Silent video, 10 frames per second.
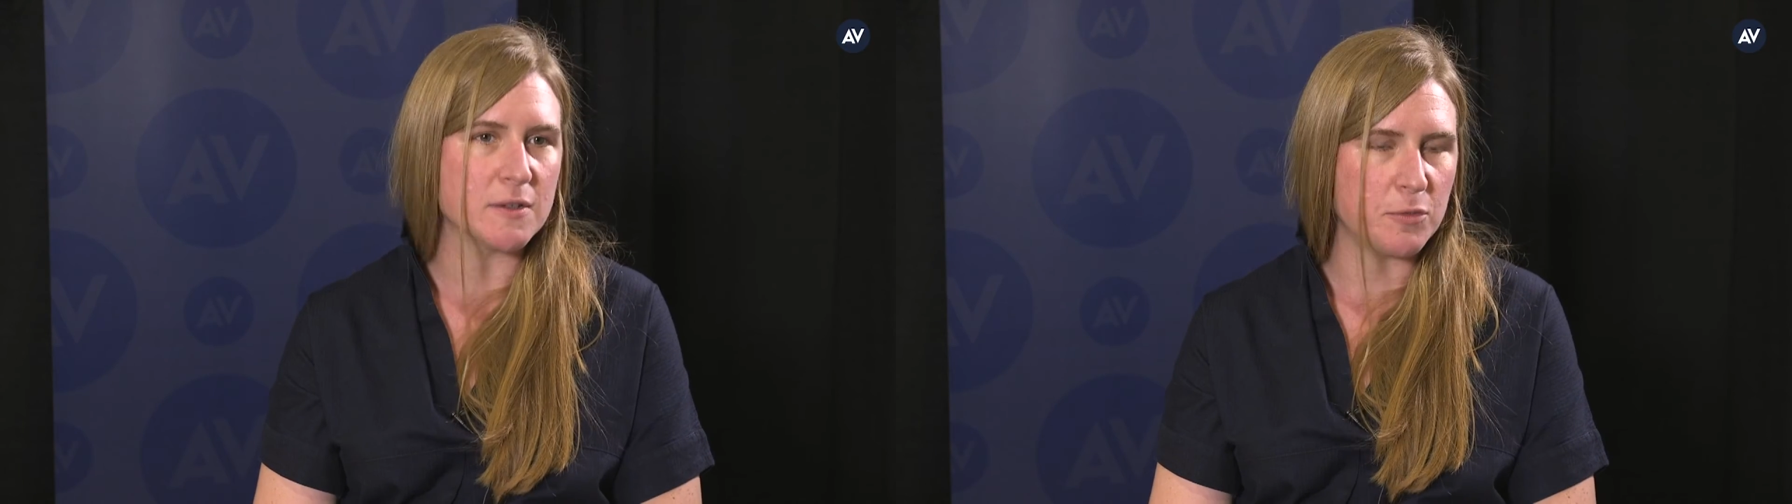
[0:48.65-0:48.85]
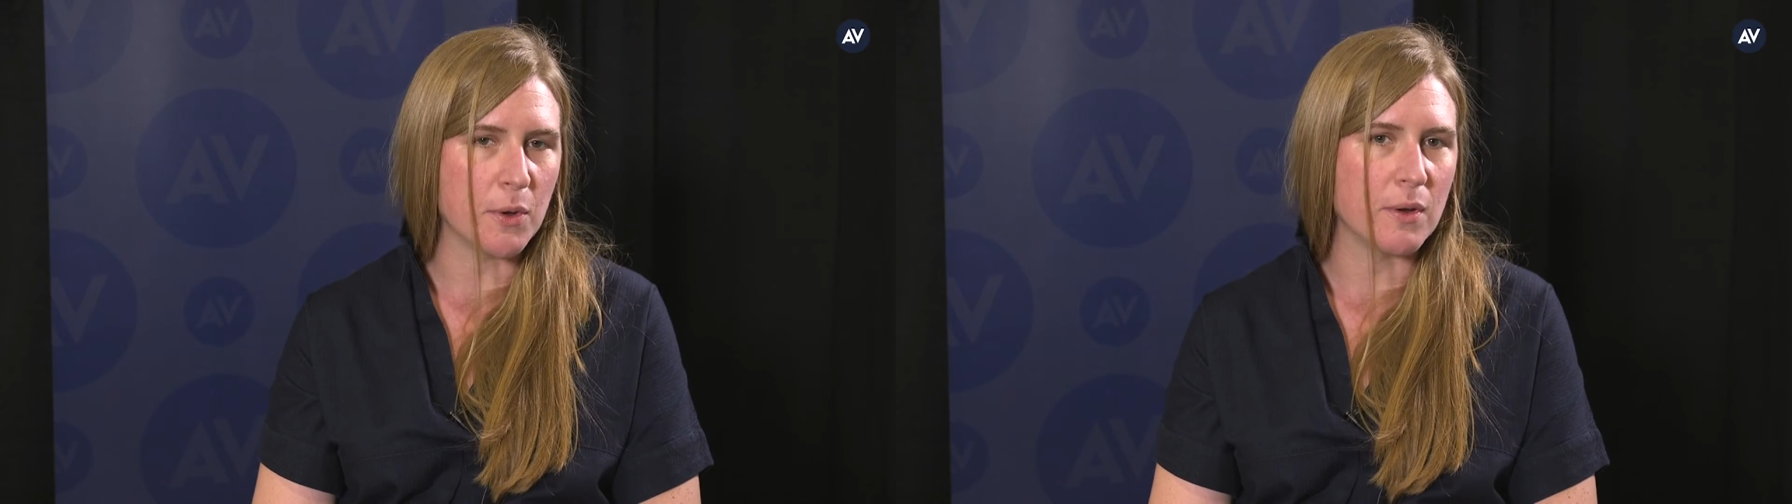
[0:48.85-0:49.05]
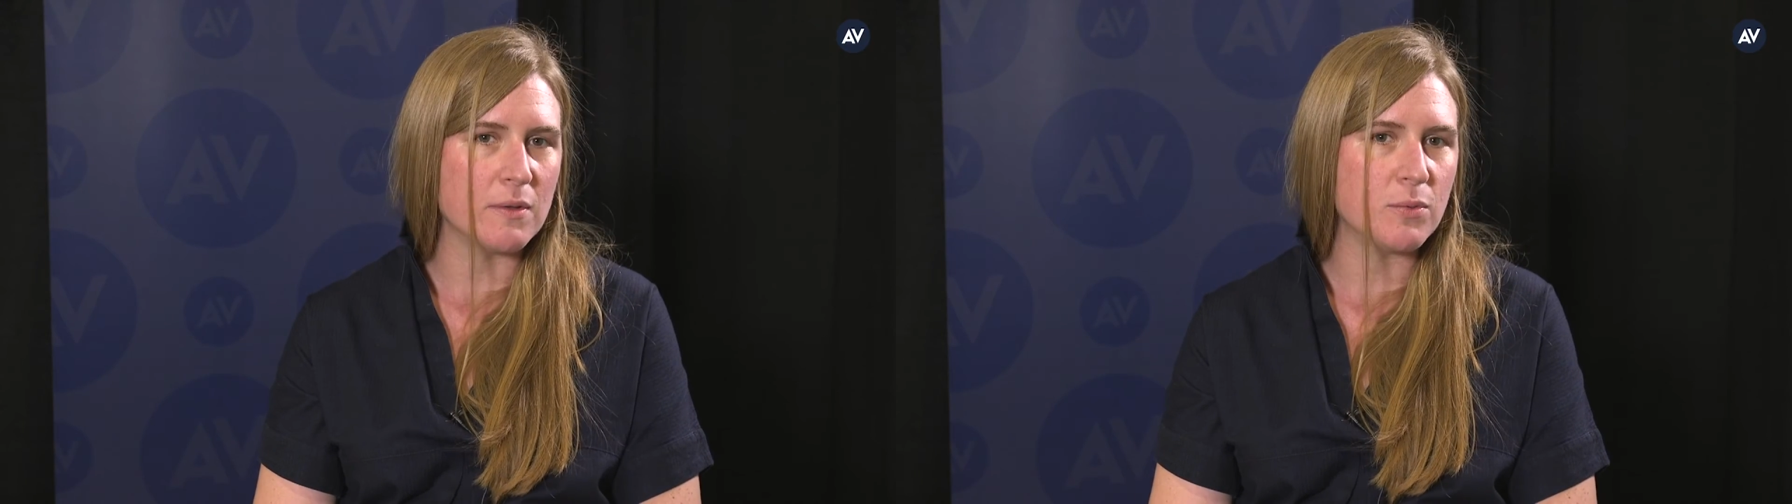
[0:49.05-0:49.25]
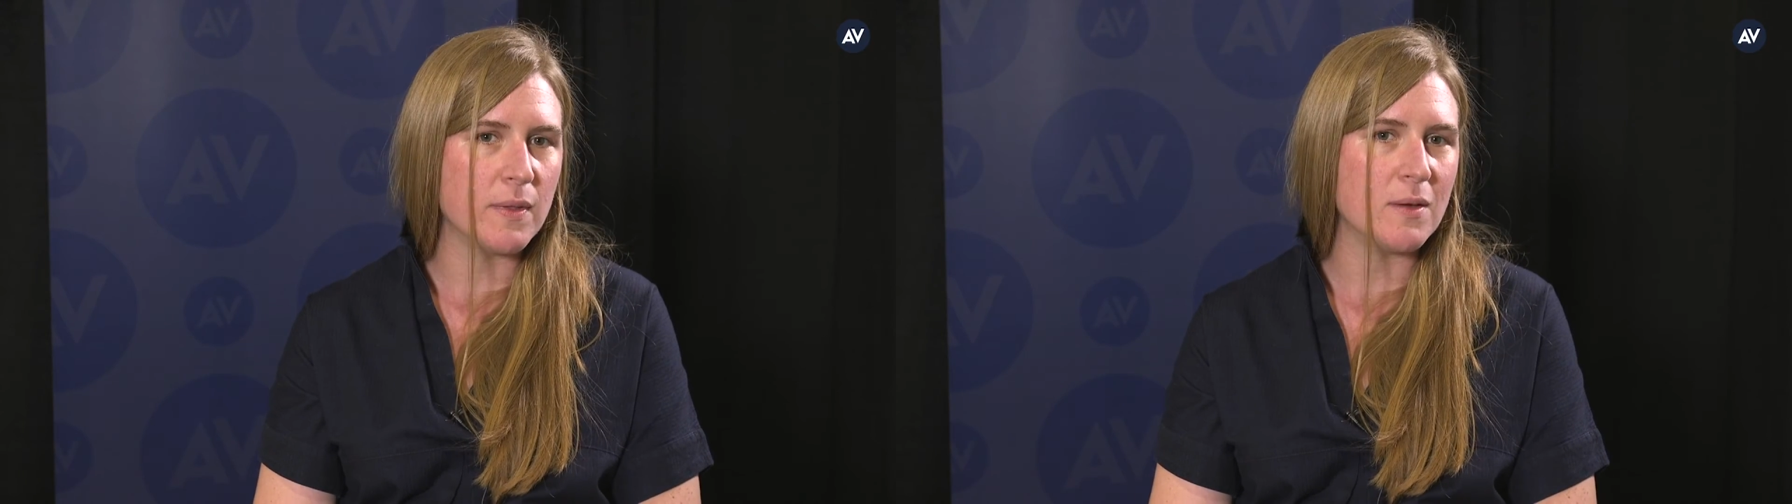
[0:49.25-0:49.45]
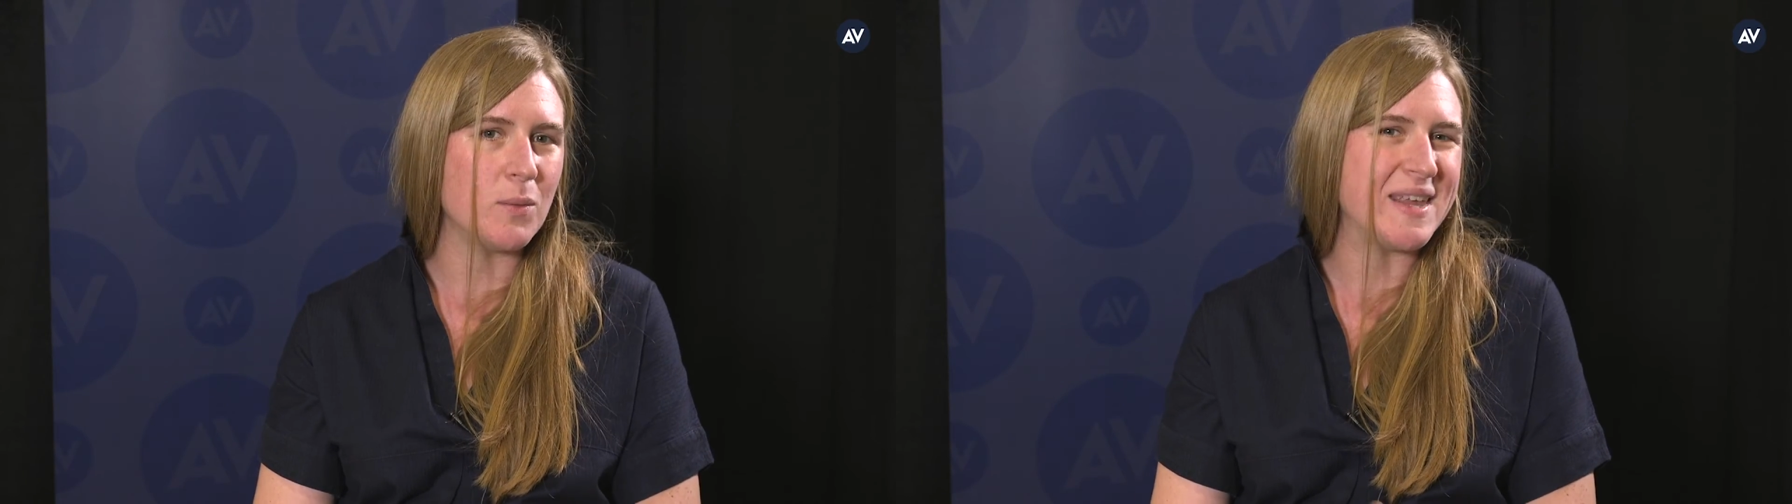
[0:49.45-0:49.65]
experience
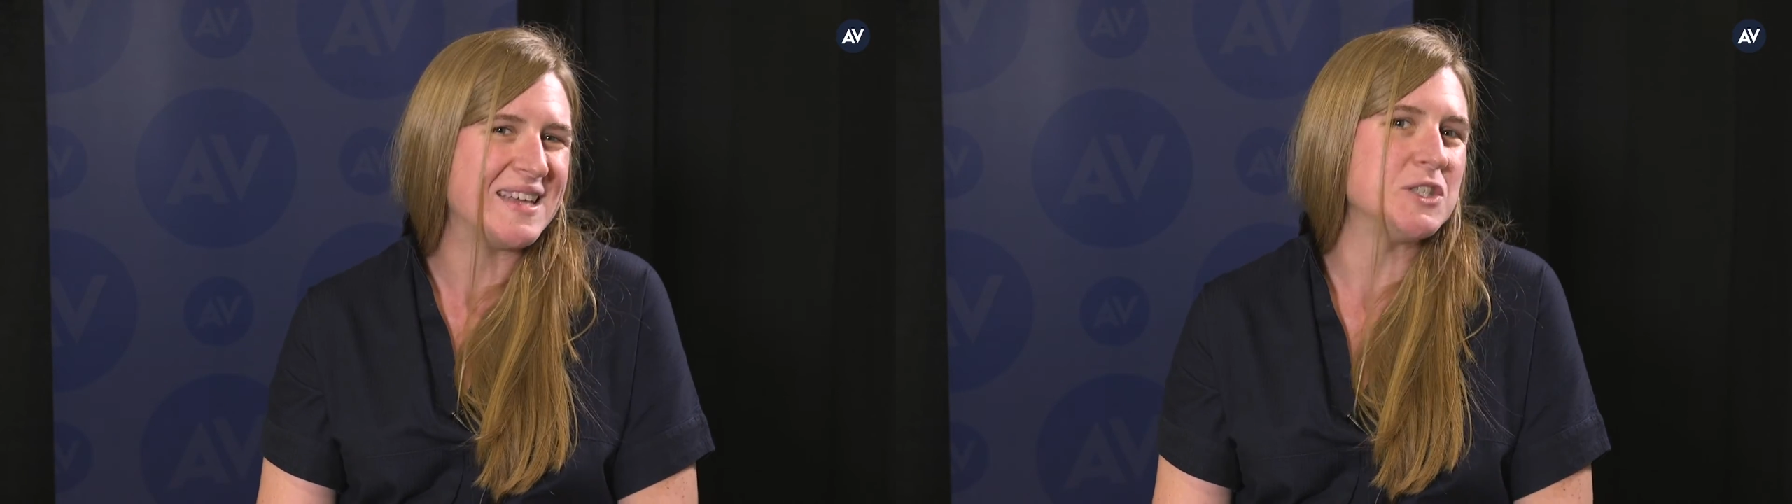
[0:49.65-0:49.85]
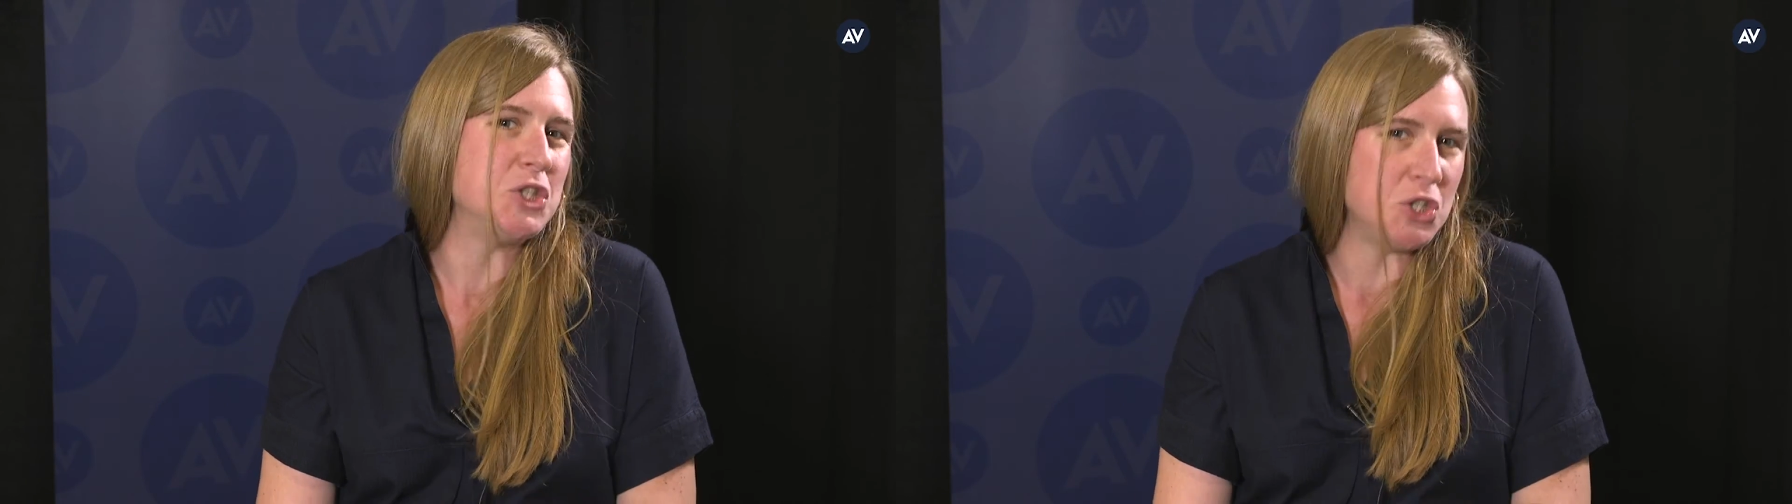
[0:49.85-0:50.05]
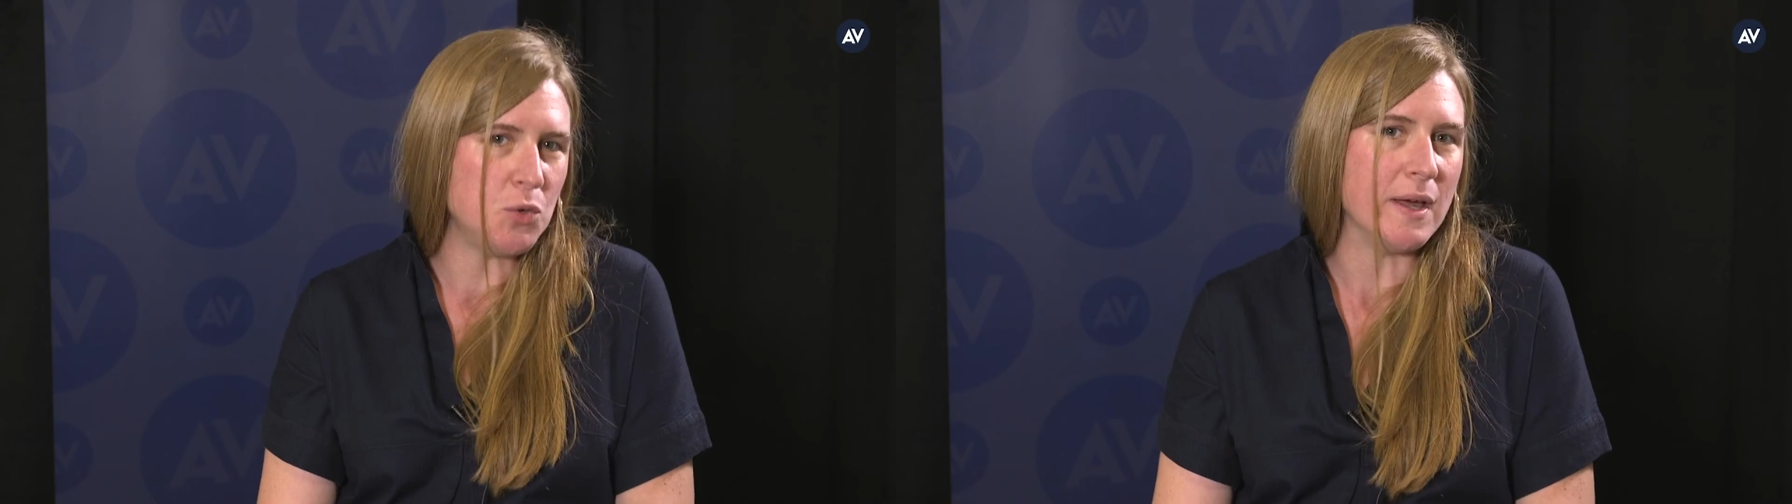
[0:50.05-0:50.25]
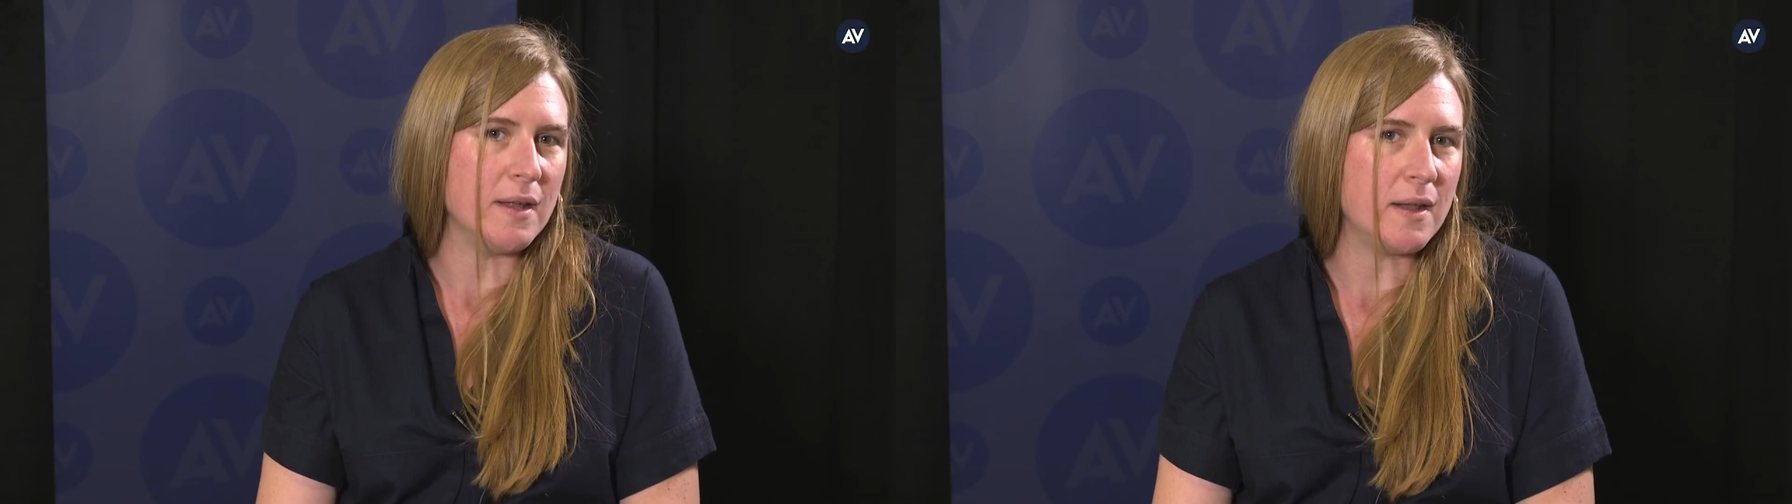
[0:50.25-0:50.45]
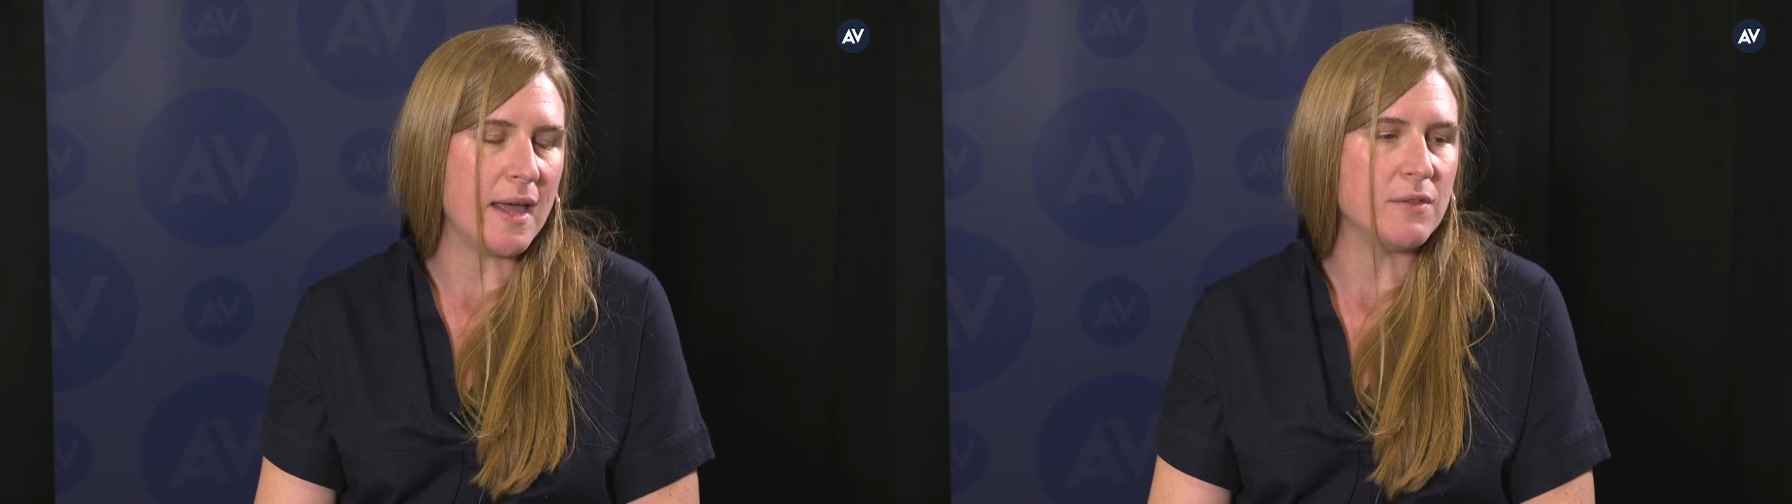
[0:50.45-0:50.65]
with it, we can't do it.